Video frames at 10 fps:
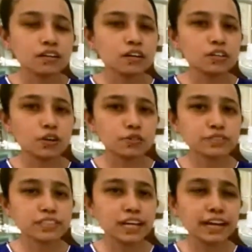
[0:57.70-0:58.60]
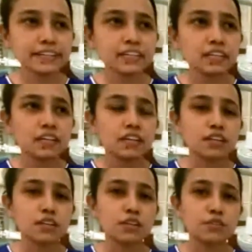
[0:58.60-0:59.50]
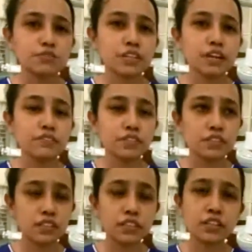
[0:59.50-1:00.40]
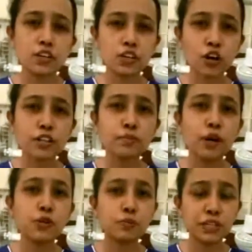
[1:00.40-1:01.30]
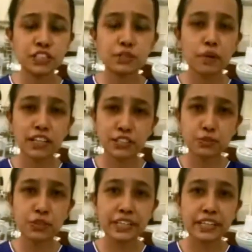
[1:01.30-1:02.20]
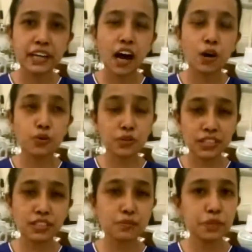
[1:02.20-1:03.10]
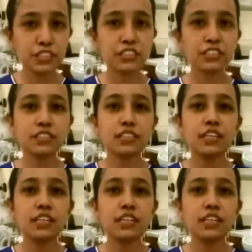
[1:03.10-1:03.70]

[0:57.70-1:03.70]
Along with that, we have learned a lot about patient management, how to deal with patients.